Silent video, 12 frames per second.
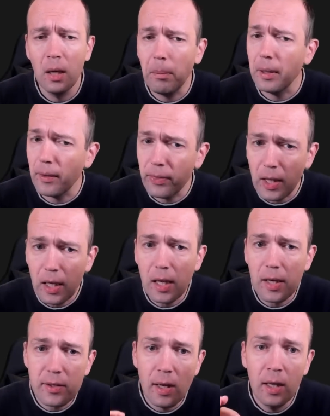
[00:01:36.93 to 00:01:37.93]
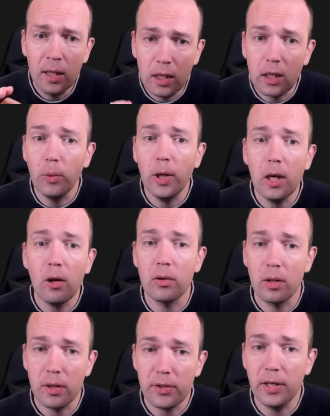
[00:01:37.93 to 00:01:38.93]
but the thing is the queen
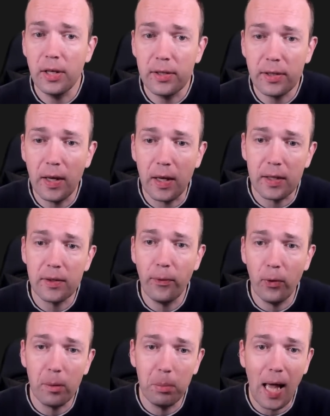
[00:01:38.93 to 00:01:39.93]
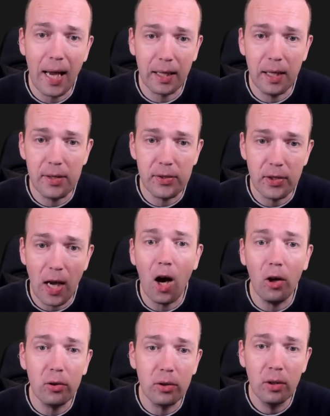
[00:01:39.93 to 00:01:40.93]
on c6 for black is
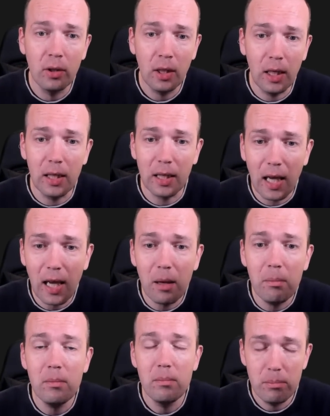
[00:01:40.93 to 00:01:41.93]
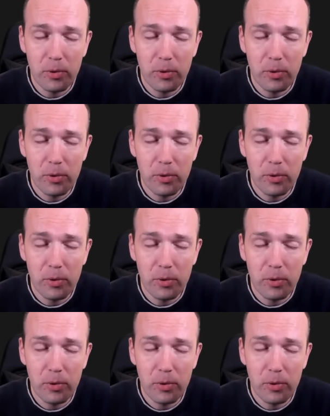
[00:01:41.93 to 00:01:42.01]
out in the game.